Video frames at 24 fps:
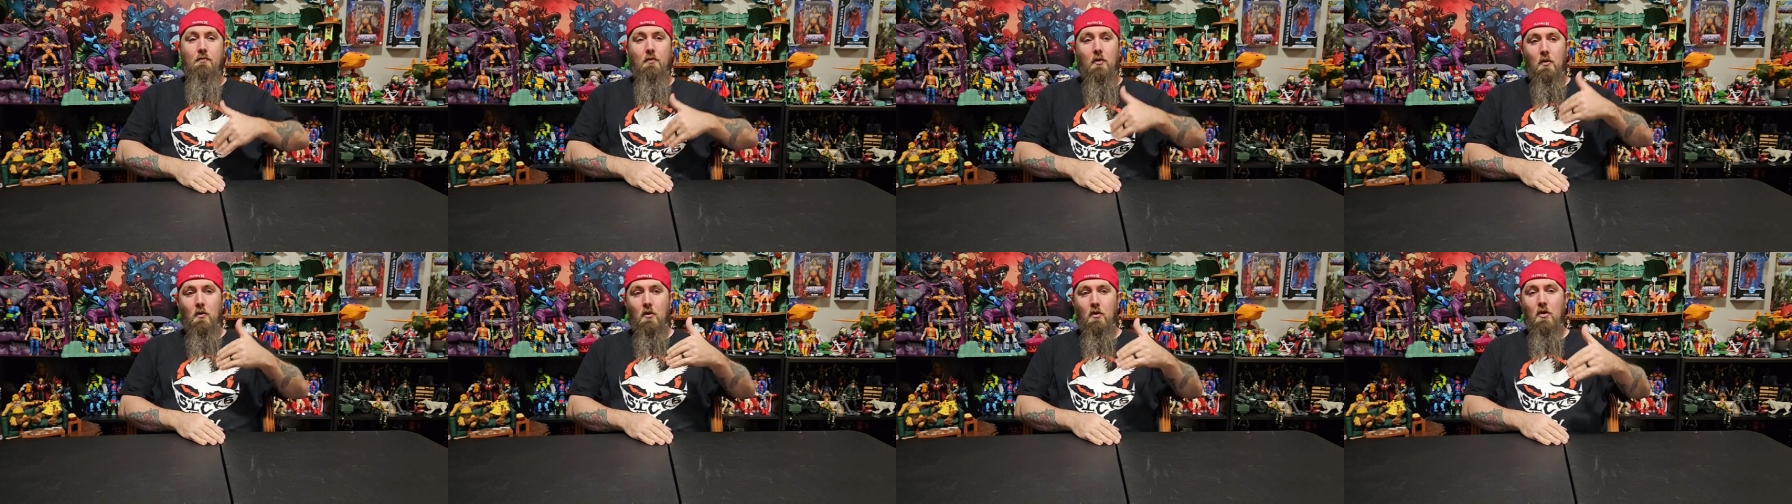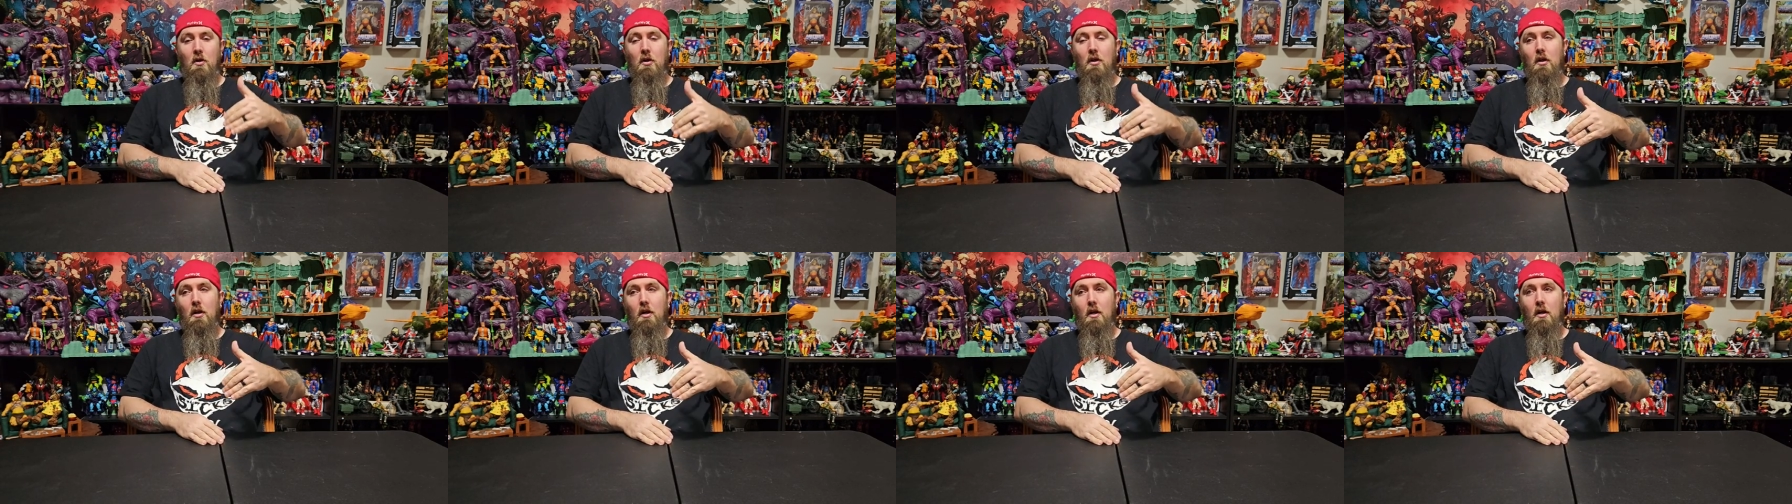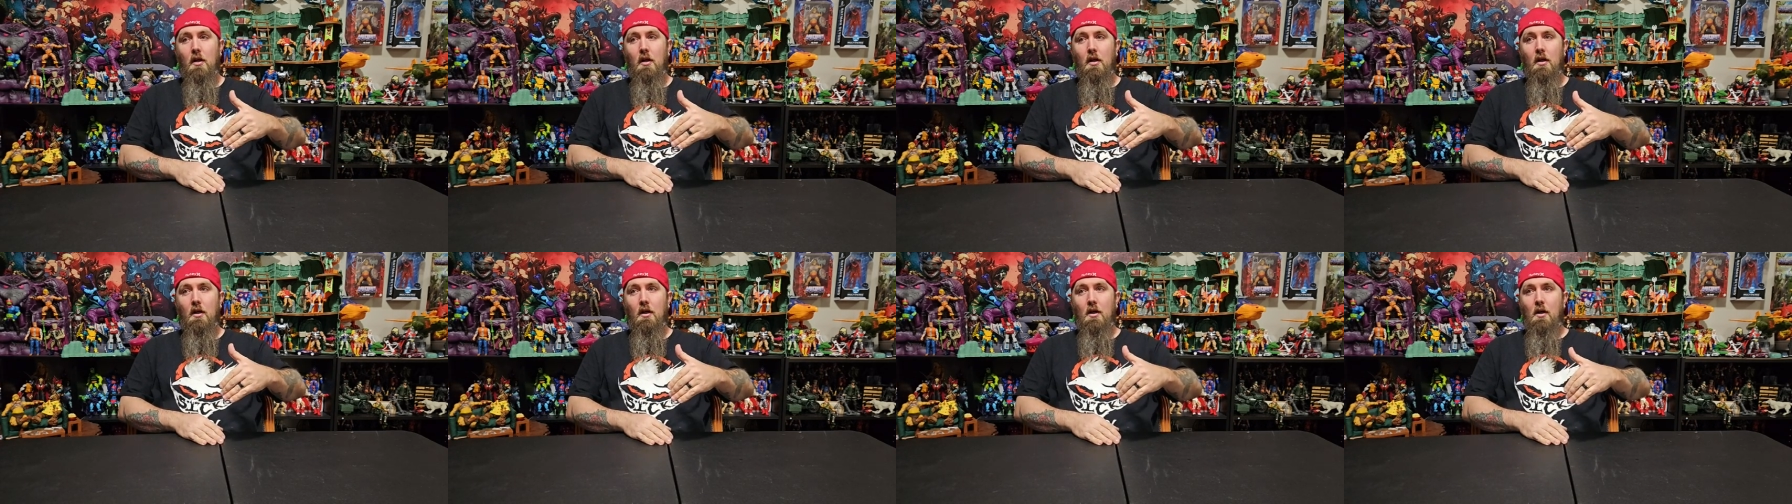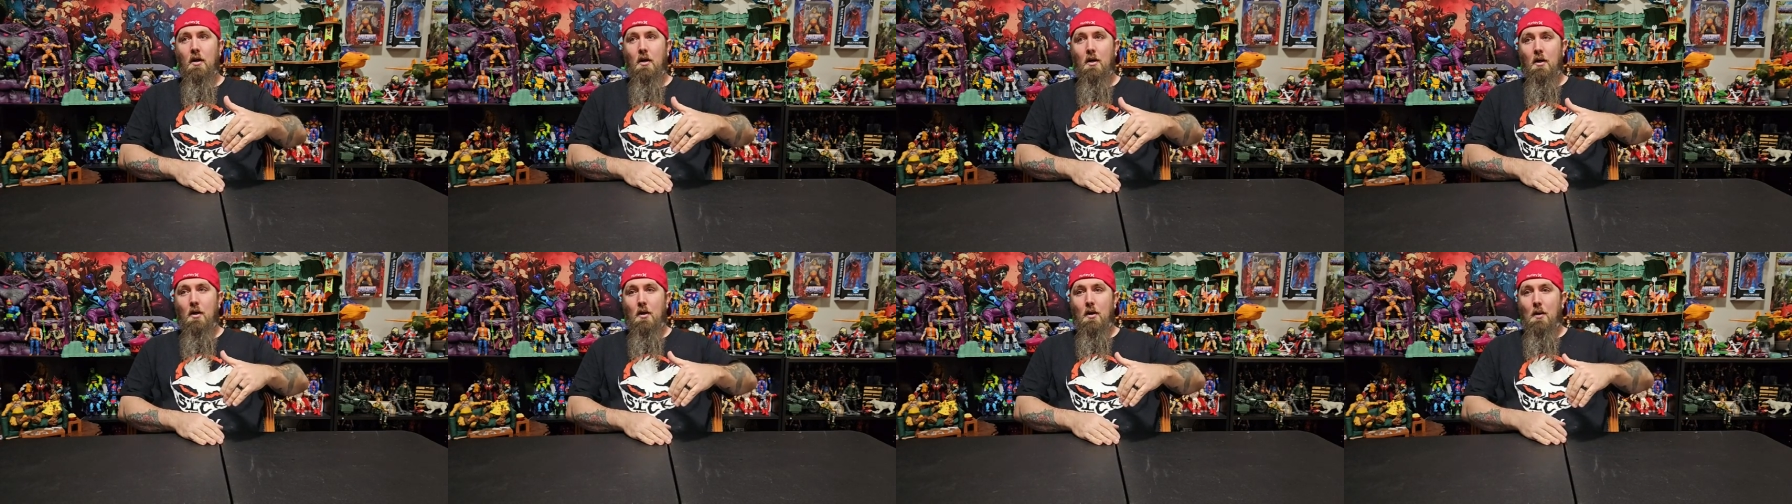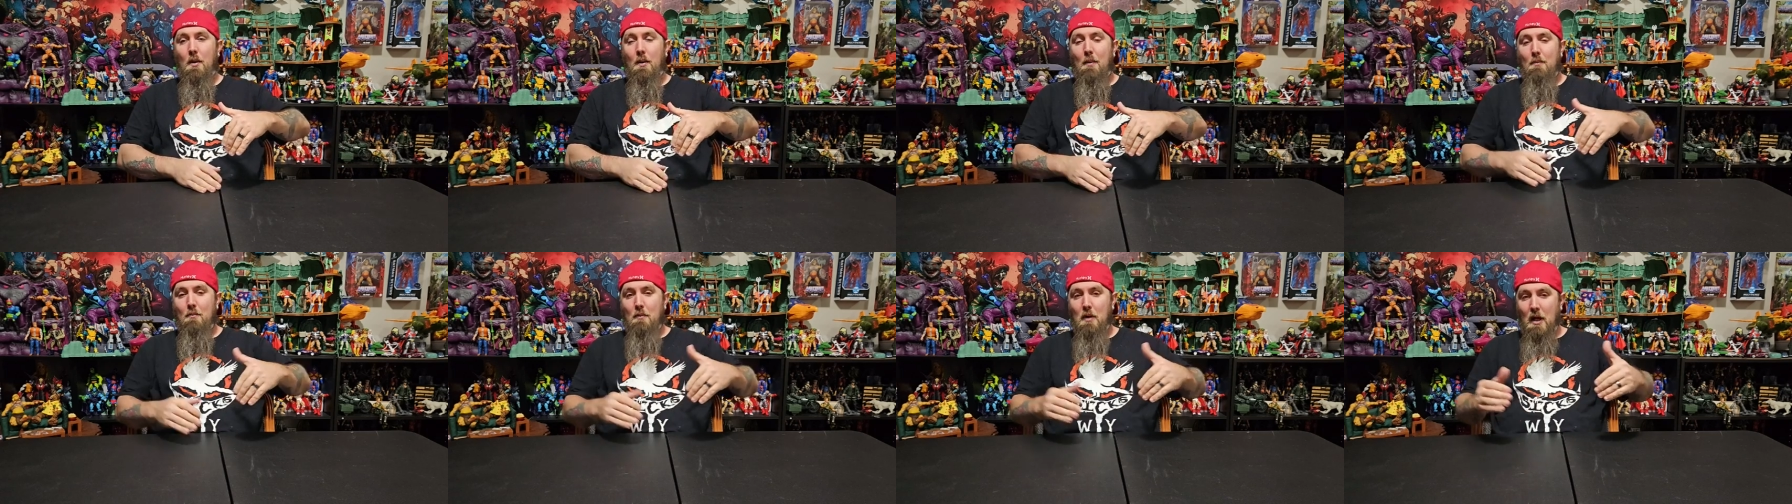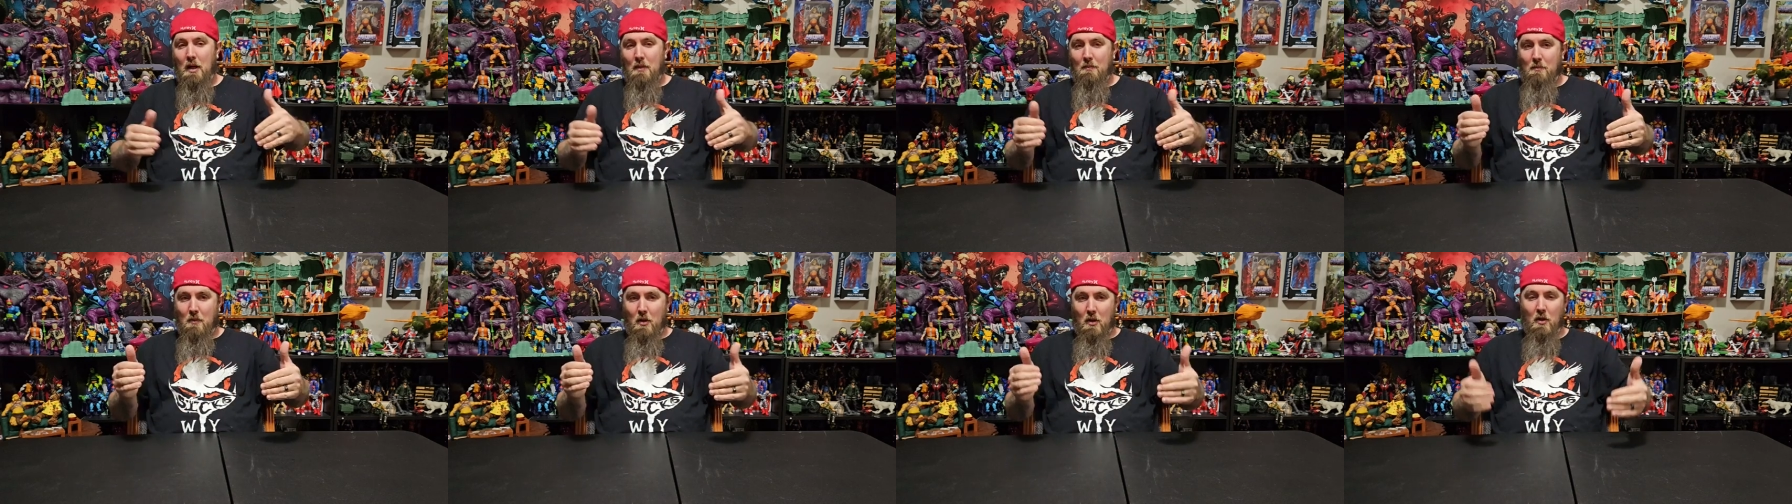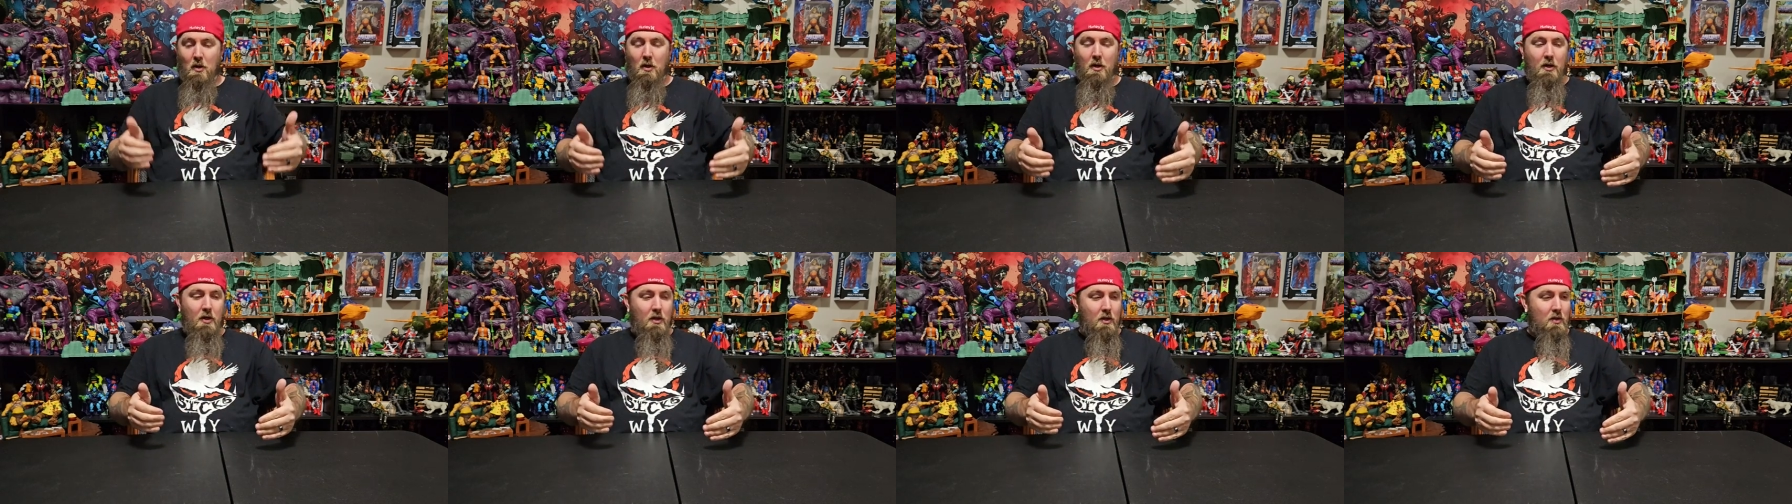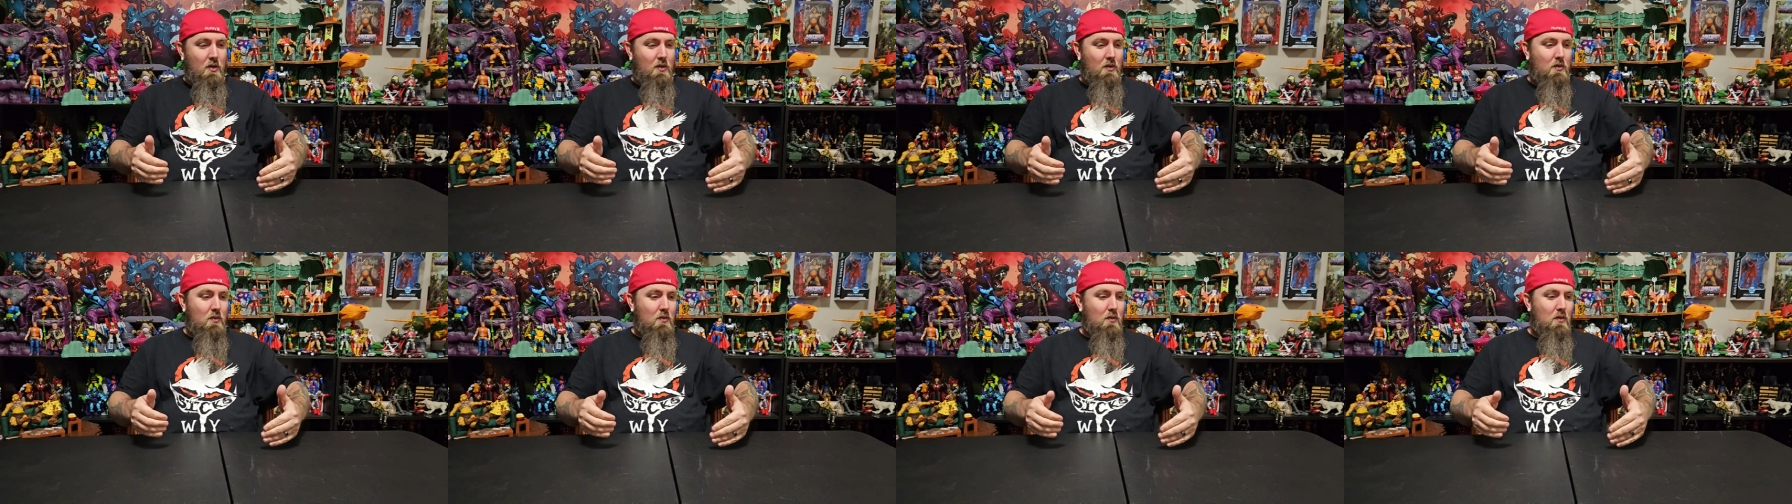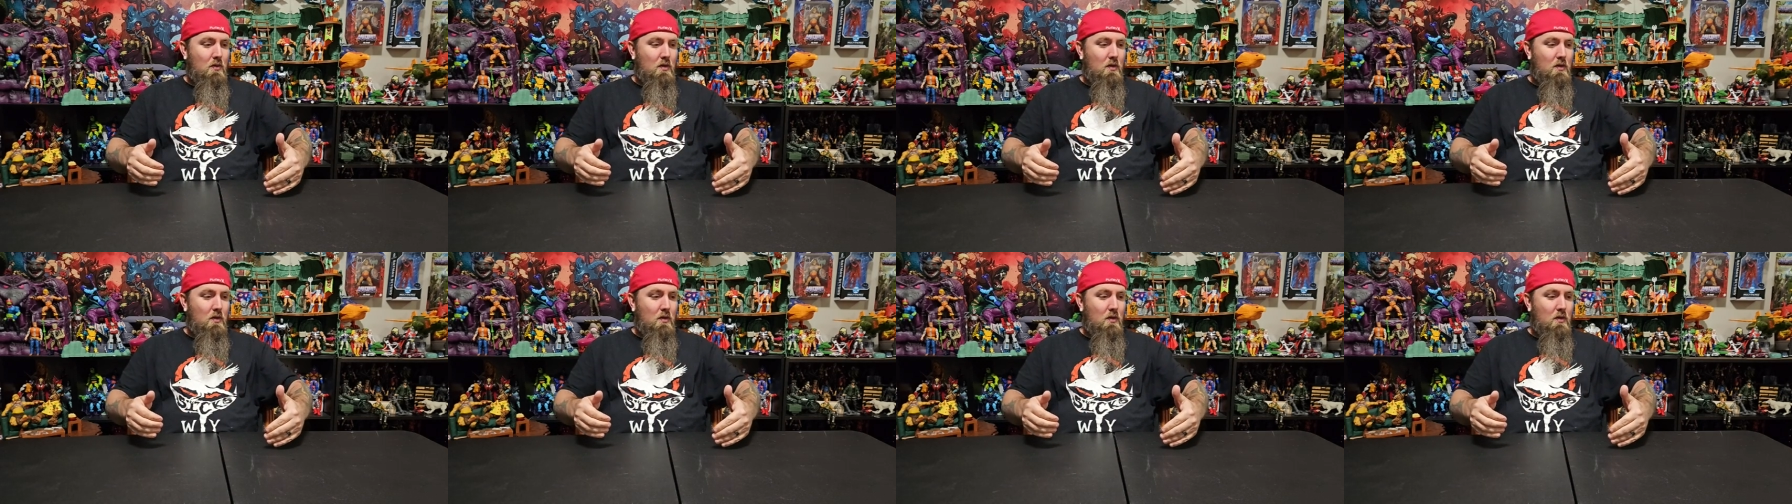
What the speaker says: for my Mario